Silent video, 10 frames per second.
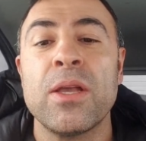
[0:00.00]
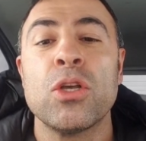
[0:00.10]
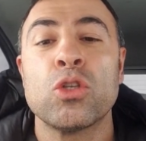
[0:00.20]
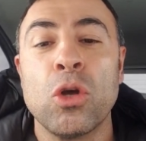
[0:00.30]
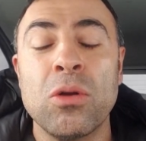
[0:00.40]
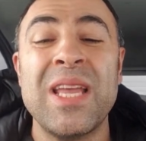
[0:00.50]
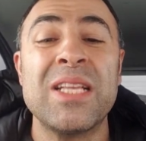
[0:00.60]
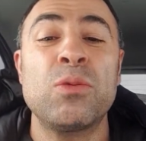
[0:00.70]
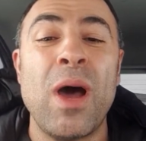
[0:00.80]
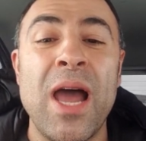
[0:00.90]
So
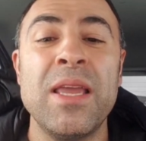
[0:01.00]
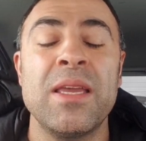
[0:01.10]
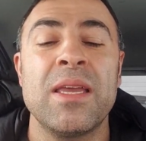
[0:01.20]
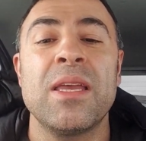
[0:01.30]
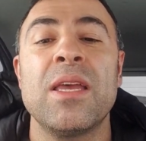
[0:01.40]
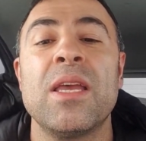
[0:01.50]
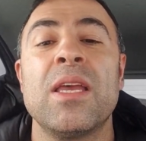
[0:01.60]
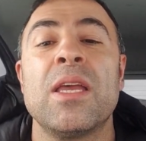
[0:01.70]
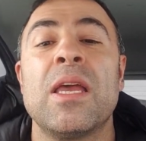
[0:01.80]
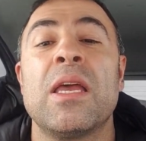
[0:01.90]
that's why
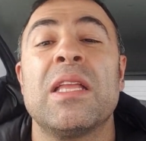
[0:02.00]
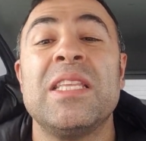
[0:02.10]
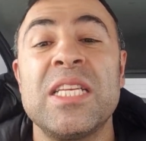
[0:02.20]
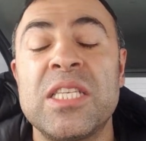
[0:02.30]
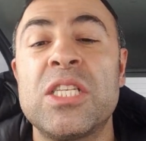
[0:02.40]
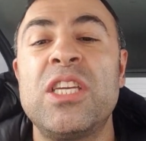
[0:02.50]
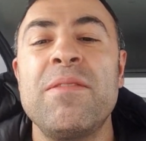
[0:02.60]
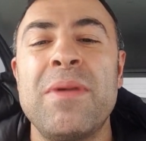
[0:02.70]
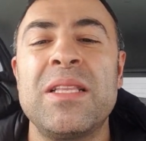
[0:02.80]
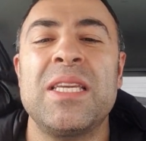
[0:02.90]
this
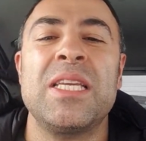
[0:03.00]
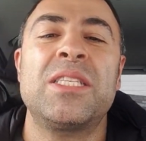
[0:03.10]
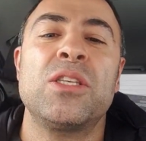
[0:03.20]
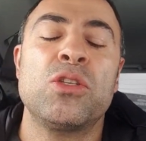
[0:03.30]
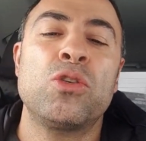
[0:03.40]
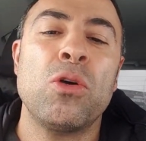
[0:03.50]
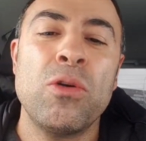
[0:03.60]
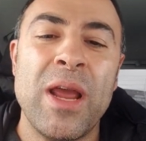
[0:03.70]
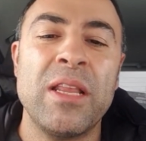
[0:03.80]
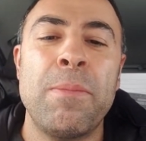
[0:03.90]
achievement is so
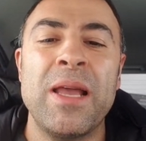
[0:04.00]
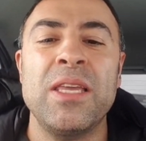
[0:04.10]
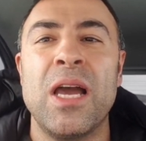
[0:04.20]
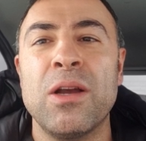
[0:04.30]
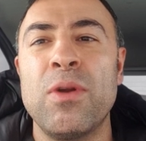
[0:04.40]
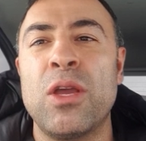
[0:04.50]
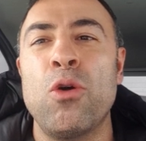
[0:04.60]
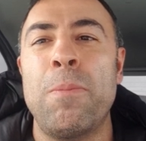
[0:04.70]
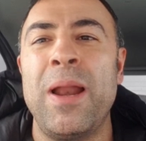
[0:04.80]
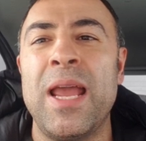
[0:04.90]
great by the young Greek,
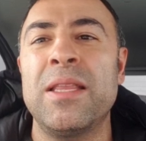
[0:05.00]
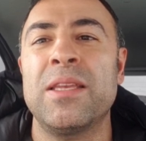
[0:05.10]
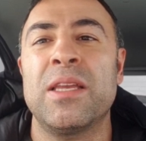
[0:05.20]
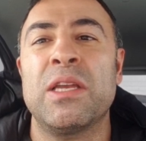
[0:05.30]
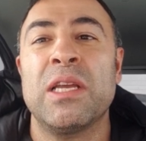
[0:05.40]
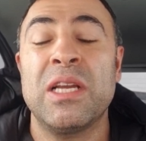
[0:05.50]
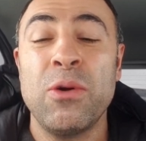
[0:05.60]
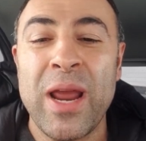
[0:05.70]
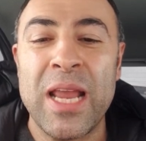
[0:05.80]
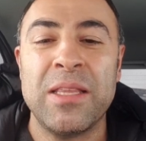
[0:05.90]
who played
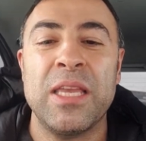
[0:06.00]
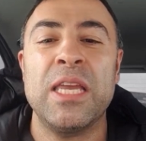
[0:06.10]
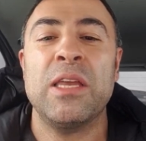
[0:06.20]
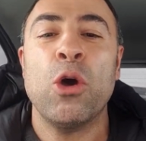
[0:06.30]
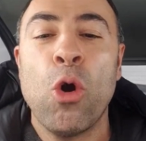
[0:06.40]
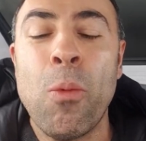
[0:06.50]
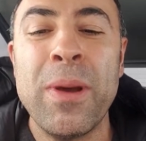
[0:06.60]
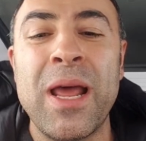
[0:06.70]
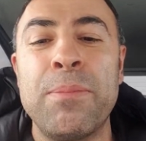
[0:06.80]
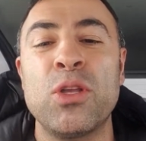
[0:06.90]
great. He
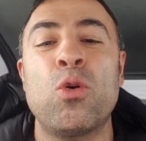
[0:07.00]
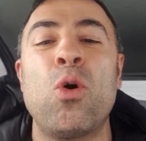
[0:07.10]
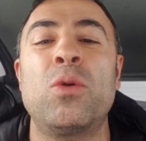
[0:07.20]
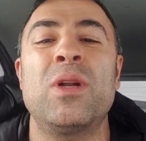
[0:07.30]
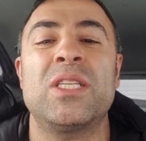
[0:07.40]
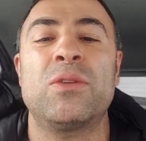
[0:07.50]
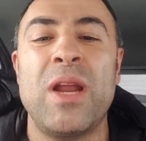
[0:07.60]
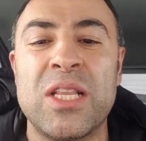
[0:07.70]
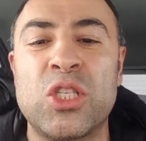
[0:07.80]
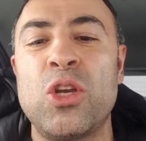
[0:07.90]
opened up the court with his
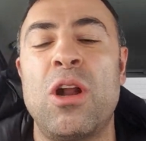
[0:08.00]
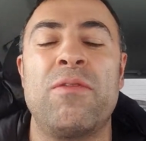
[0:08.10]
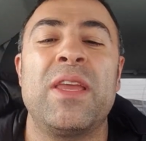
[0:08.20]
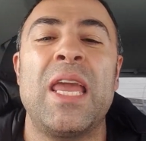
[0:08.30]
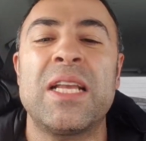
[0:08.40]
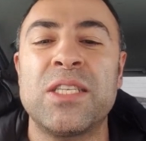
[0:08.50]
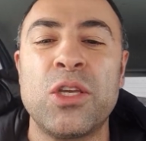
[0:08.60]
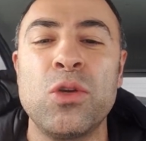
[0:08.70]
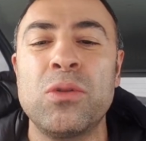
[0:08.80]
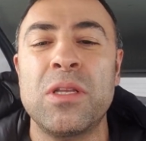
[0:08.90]
great serve. He
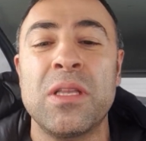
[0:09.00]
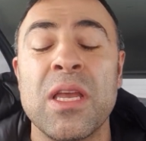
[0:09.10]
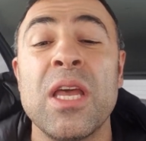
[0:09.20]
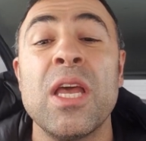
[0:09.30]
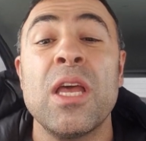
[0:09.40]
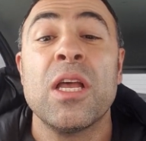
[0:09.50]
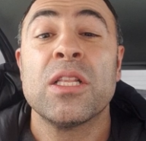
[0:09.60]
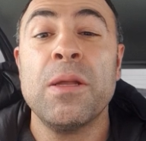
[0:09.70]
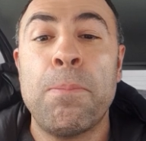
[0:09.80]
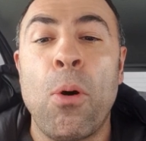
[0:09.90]
executed
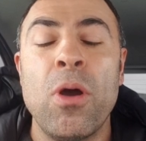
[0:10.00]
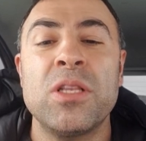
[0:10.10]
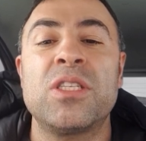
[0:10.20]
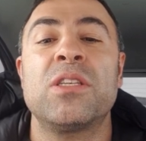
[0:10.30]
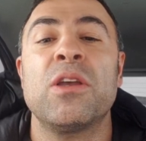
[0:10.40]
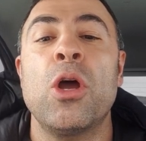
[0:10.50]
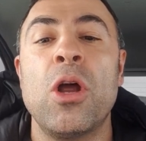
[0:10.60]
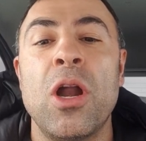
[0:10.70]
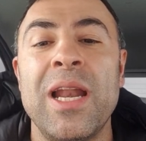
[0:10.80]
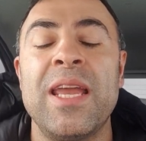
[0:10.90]
the points
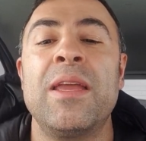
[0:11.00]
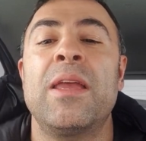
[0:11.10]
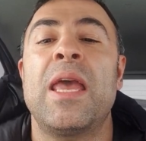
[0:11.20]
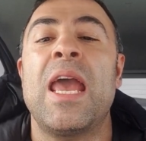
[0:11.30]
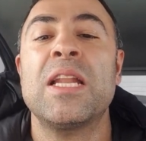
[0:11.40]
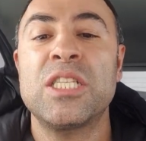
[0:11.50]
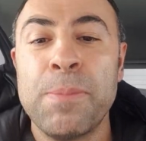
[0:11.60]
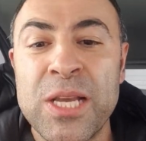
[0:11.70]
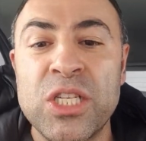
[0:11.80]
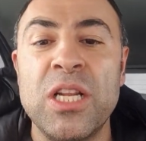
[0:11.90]
early, and
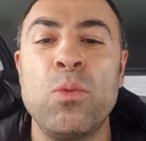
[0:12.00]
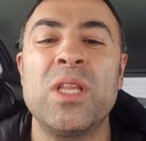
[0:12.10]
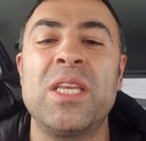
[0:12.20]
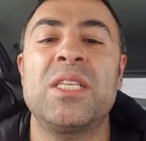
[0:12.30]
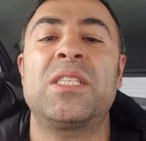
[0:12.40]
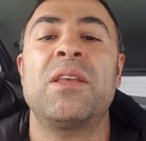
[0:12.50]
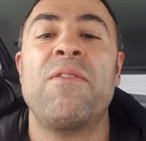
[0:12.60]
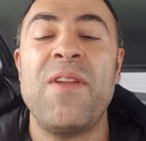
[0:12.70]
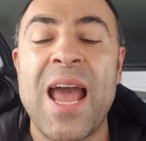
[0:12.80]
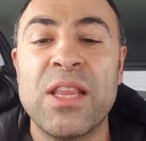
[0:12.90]
especially with his
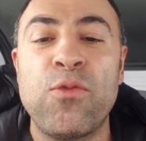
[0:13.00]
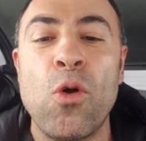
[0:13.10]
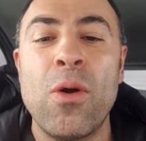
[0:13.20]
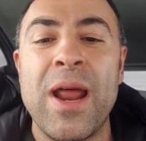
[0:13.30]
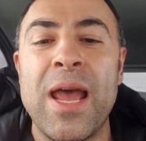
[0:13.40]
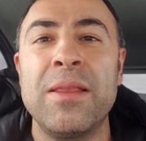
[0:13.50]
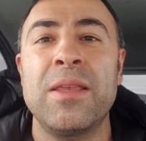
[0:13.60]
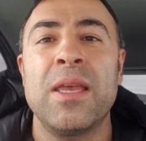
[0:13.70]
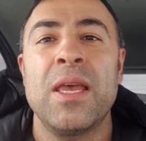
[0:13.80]
flat forehand.